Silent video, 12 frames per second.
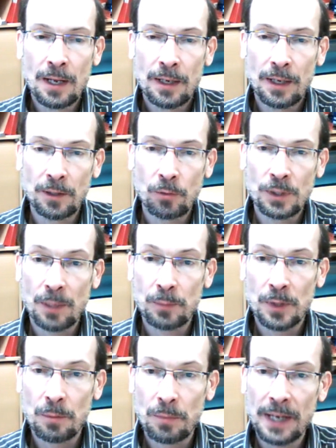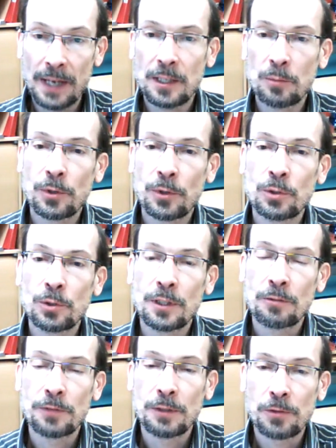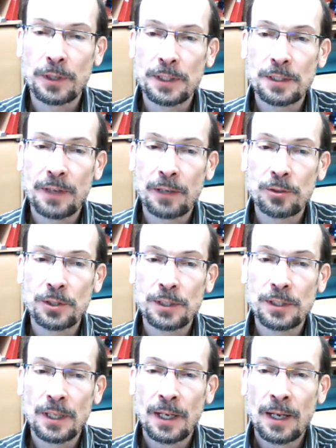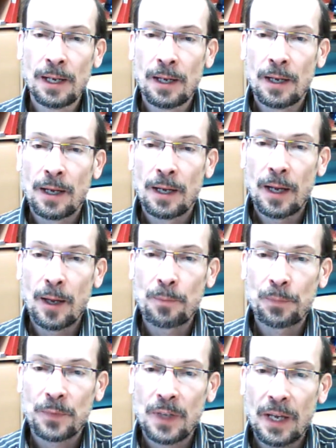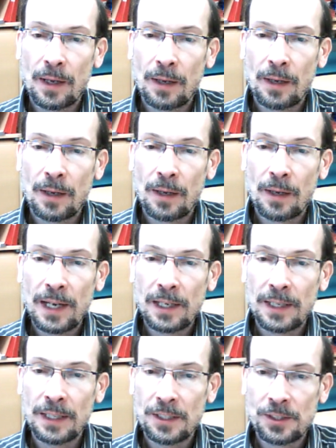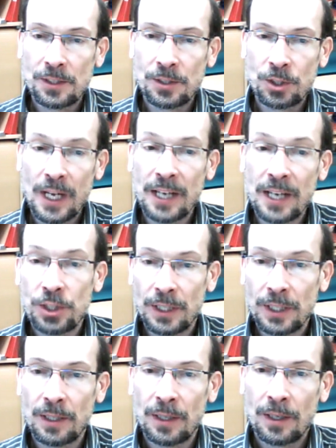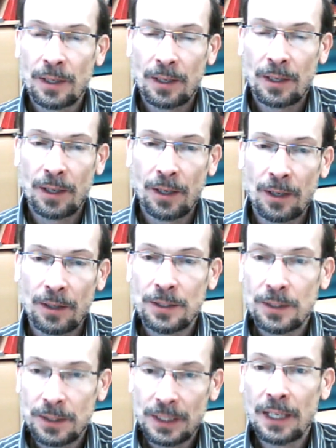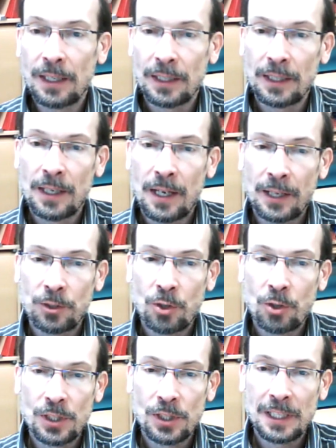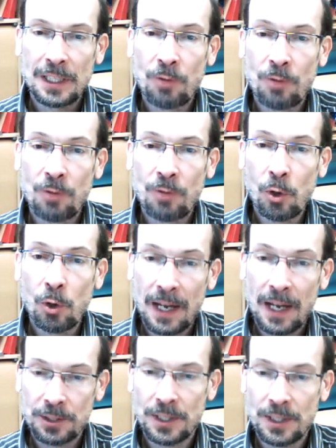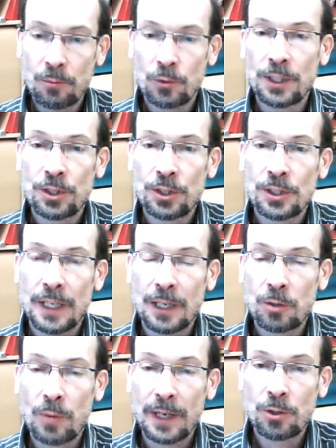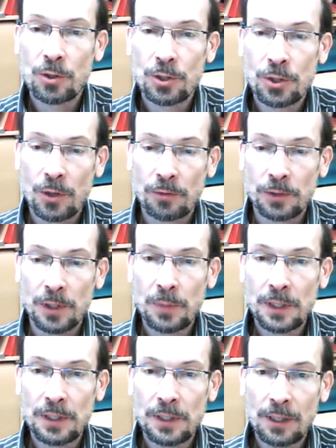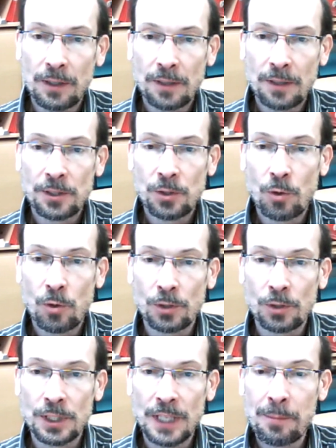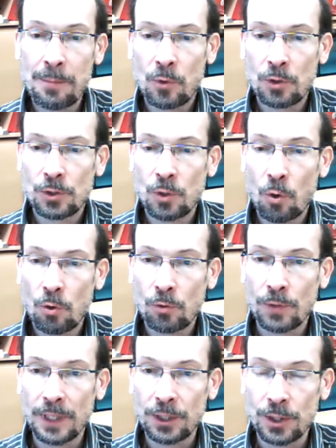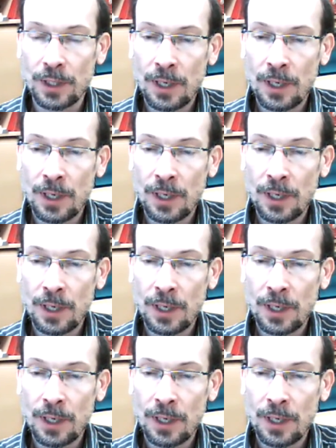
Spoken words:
and the receptor binding protein of influenza viruses. While it is changing yearly and constantly evolving, there are some regions that are quite conserved, in particular the so-called stem or stalk region